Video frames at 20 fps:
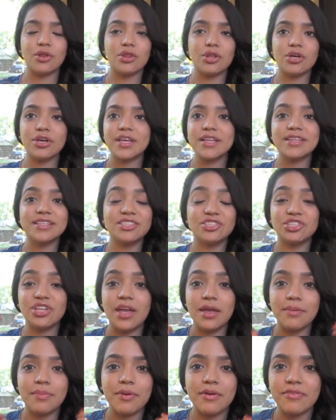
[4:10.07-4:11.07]
Look at the
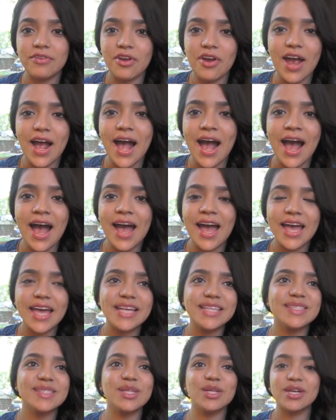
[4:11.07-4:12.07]
shape of your
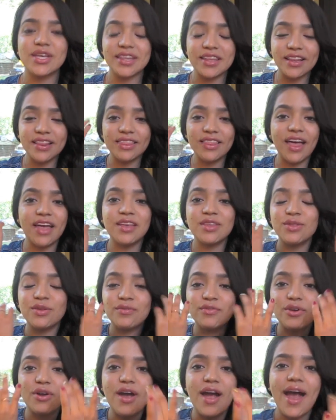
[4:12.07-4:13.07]
eyes, look at the length
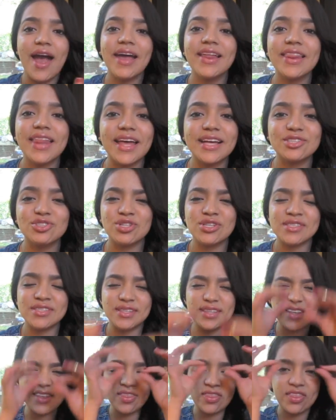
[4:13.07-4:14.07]
of your eyelashes,
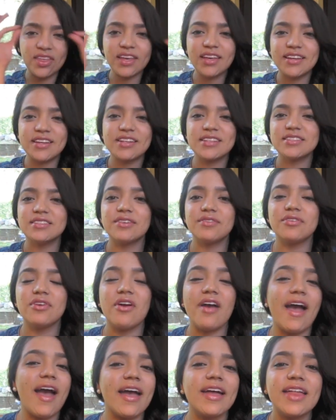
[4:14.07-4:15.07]
the thickness of
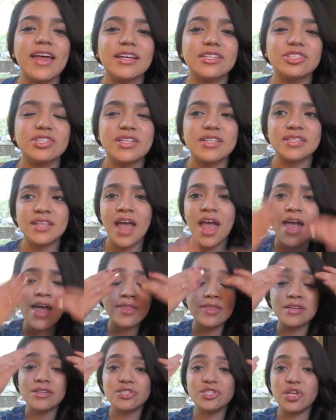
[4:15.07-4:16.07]
your eyelashes,
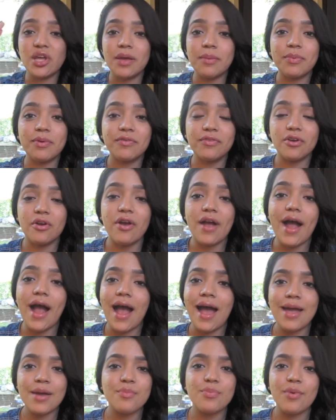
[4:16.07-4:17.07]
the shape of your
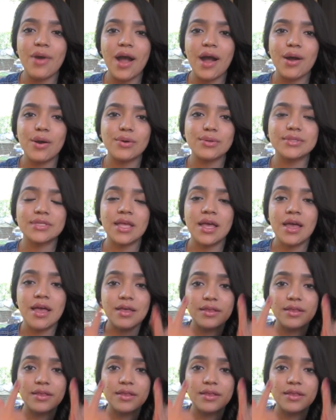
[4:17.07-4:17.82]
eyebrows,